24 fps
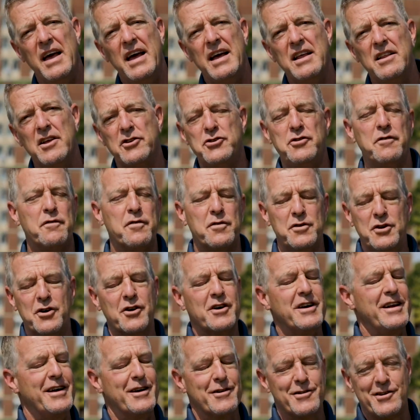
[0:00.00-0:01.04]
that you are
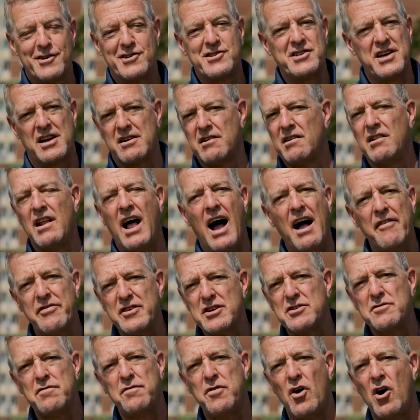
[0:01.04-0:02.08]
going to hear this said a lot
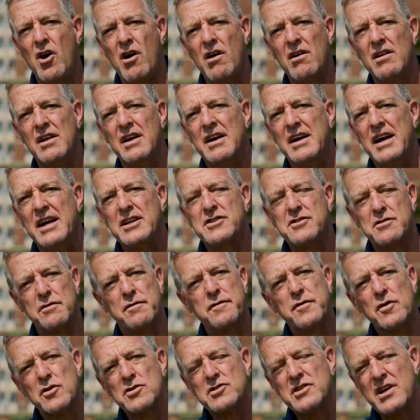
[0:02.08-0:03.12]
this fall. It's the
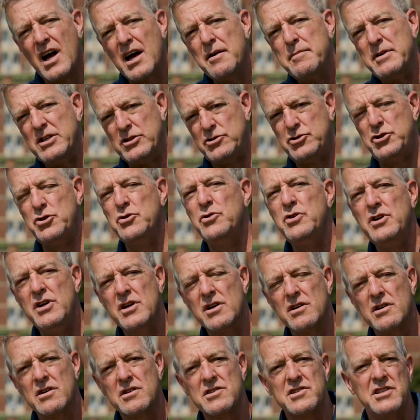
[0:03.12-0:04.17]
first time in two
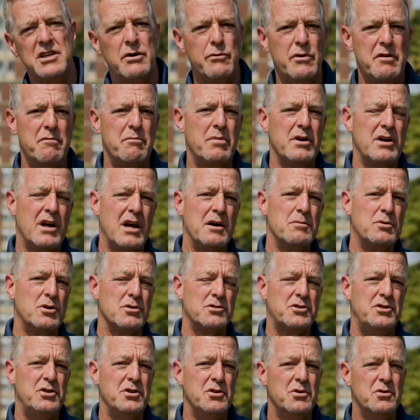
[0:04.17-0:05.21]
years that we've been able
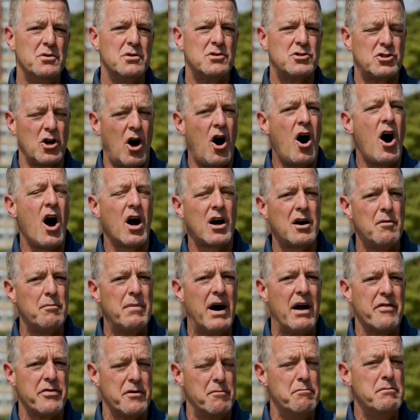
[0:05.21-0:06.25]
to talk
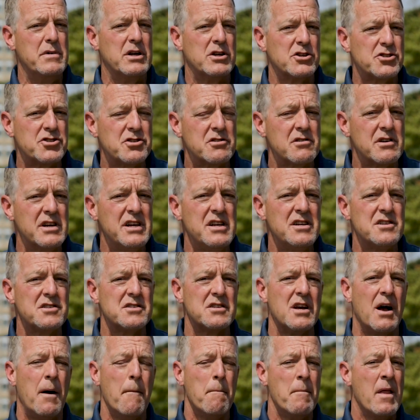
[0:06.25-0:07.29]
about the
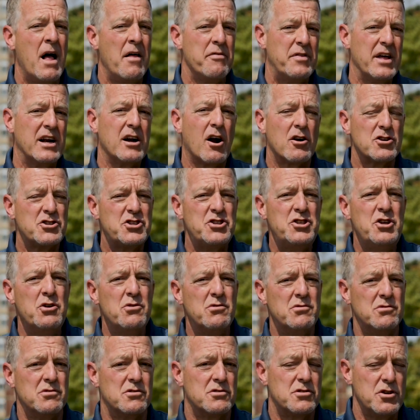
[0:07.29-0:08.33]
ministries that our
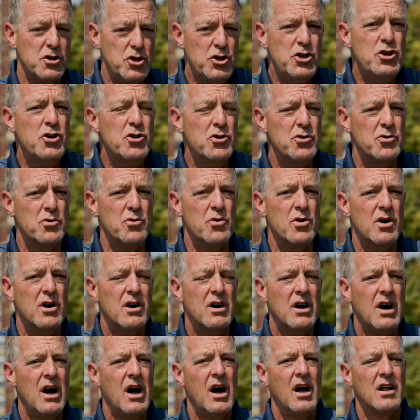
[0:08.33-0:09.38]
students, you,
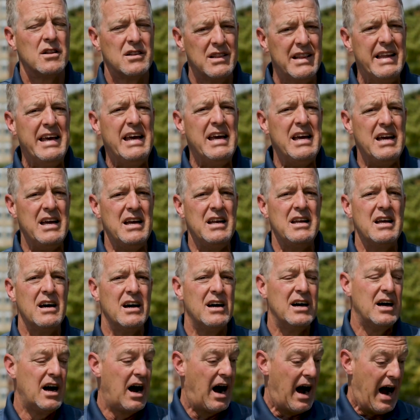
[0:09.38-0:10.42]
lead
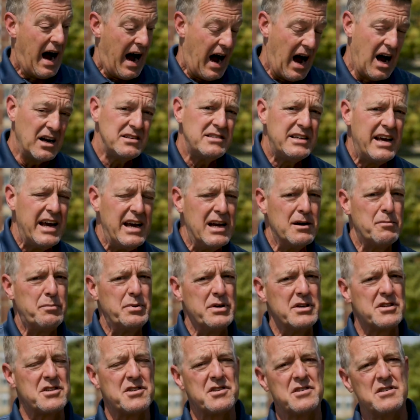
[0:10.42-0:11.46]
on
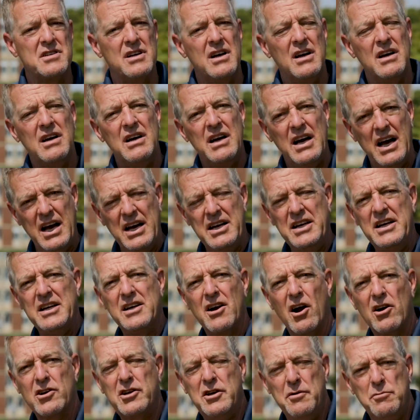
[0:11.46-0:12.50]
campus and in
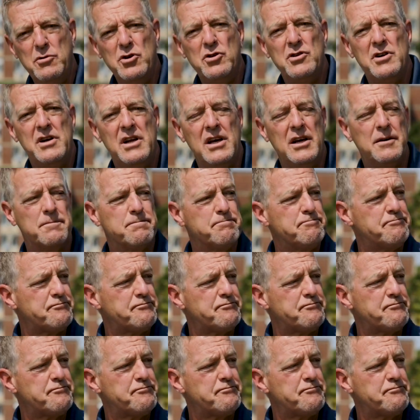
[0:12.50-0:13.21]
our community.